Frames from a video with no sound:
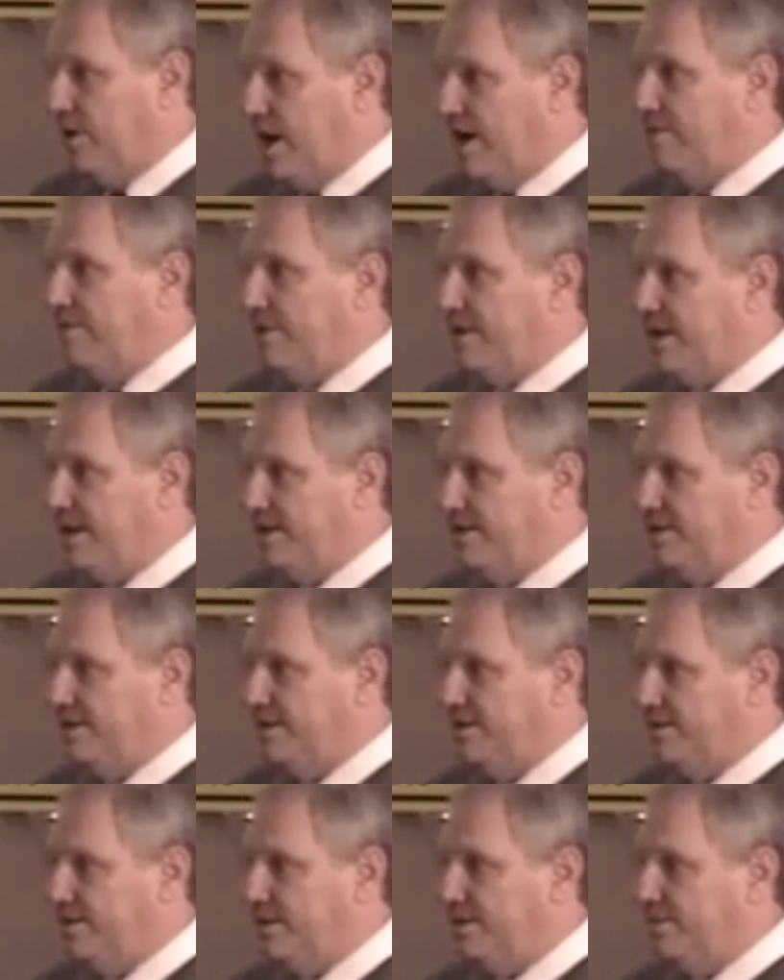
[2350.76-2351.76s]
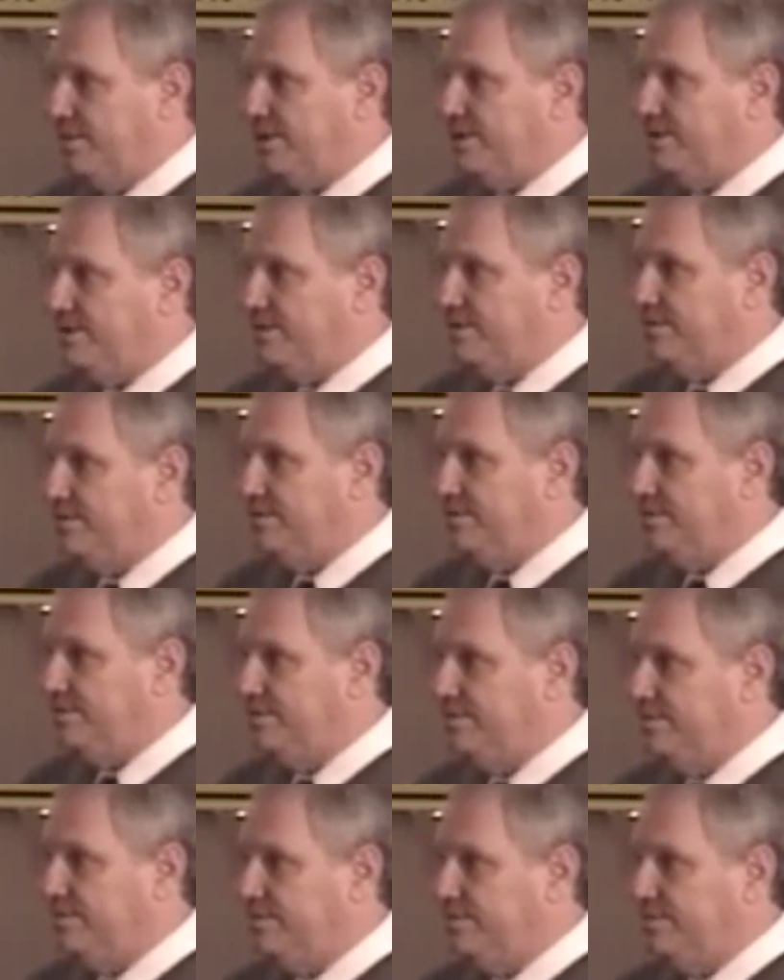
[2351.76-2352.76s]
our advertising agreements.
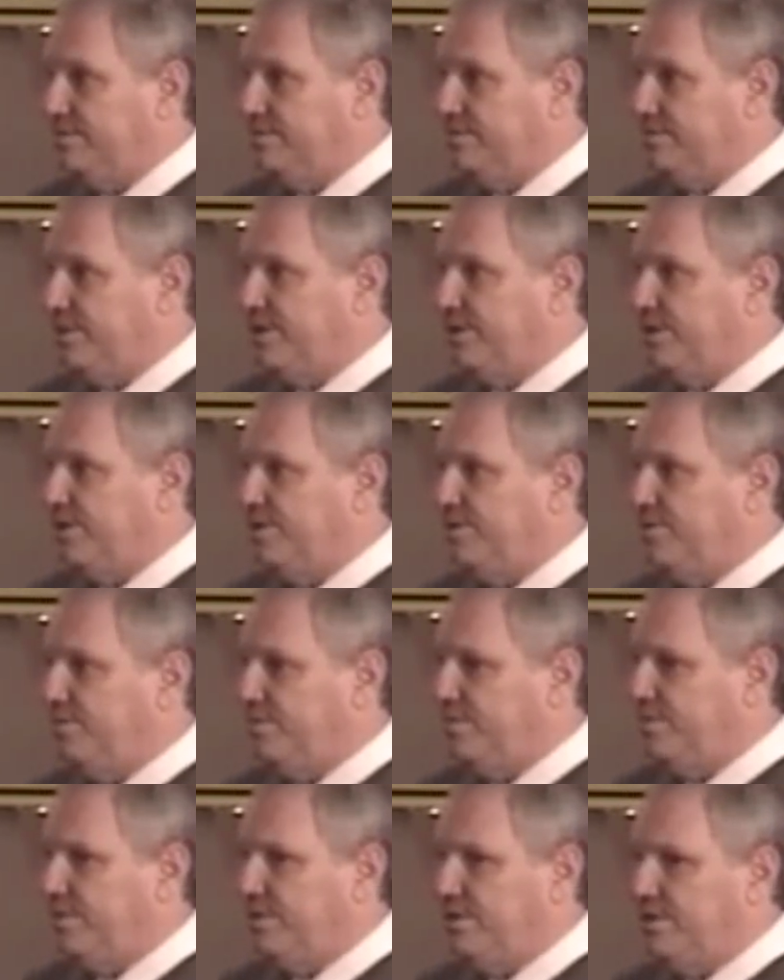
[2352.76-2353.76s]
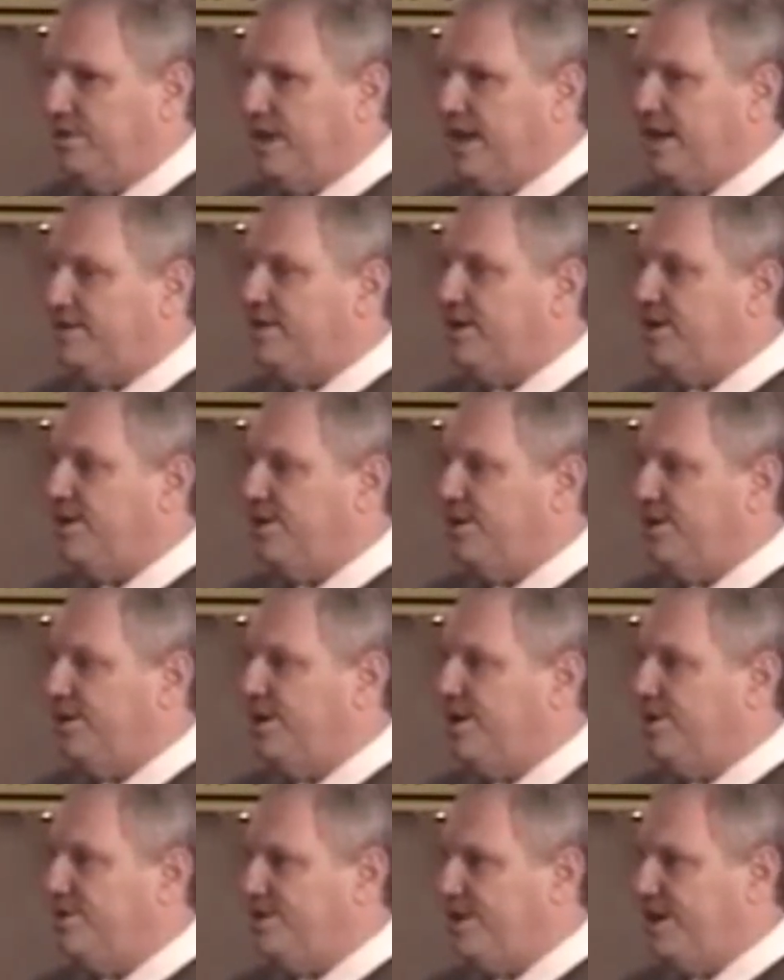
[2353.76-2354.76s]
But that's all a
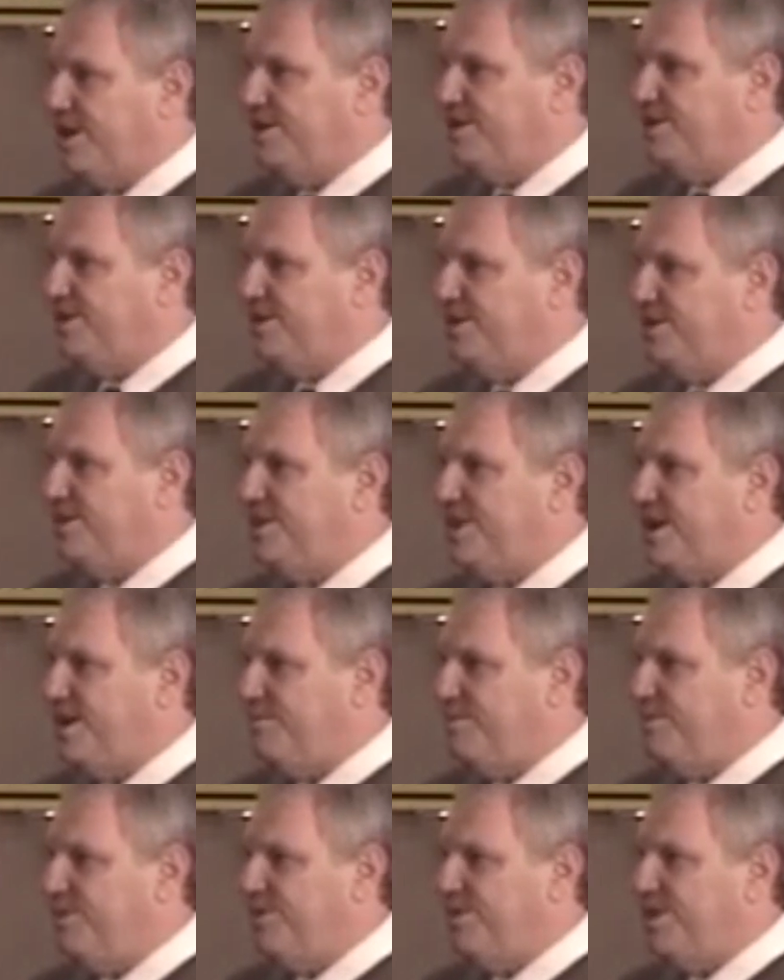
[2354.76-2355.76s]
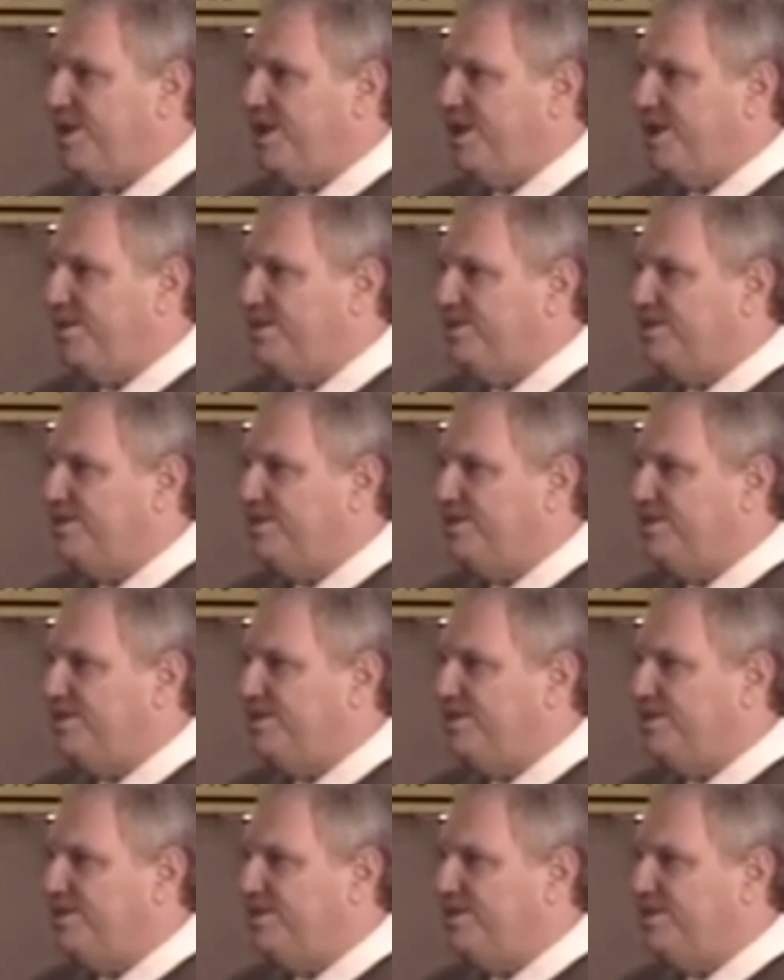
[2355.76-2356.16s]
negotiation at the time you're there.